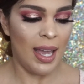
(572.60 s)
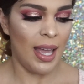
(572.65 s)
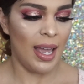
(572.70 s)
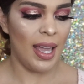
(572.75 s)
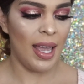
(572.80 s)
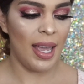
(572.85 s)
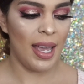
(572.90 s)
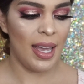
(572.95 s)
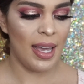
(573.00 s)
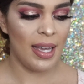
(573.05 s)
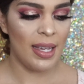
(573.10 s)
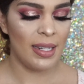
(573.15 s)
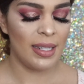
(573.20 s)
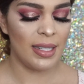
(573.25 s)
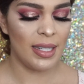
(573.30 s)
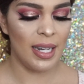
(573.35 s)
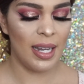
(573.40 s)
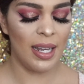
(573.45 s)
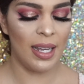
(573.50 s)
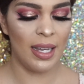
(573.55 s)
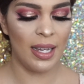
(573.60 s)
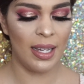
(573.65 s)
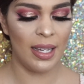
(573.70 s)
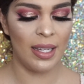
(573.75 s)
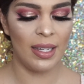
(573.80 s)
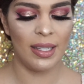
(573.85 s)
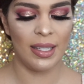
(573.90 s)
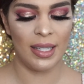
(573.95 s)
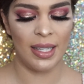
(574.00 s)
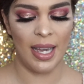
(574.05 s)
And
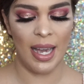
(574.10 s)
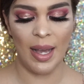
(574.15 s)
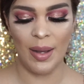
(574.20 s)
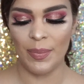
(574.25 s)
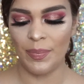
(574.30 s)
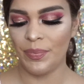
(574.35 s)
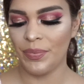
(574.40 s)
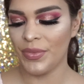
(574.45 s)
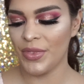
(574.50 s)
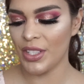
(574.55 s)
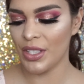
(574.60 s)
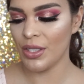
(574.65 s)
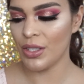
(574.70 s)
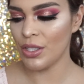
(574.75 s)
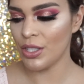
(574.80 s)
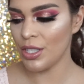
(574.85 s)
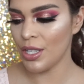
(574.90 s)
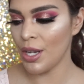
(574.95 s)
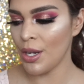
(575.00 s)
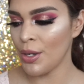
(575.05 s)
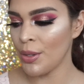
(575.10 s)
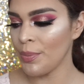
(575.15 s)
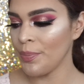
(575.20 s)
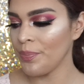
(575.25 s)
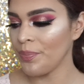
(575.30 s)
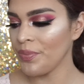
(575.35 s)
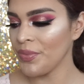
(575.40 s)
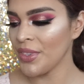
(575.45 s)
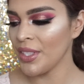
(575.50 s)
yeah, so